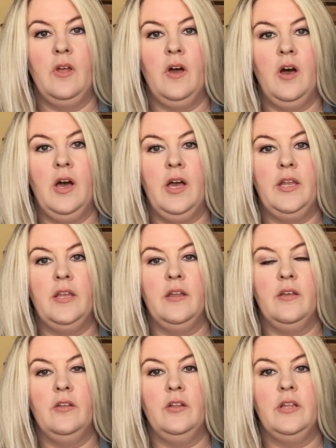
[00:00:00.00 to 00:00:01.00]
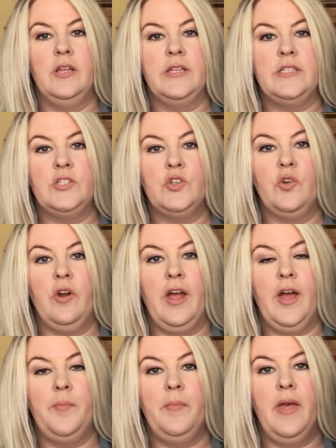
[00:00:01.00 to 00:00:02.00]
on
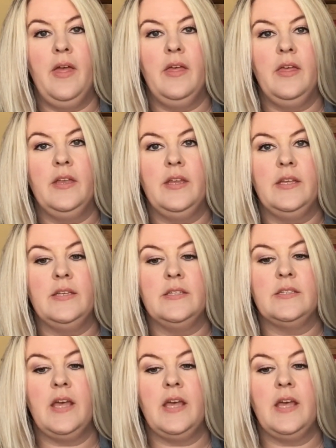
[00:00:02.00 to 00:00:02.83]
Instagram. It is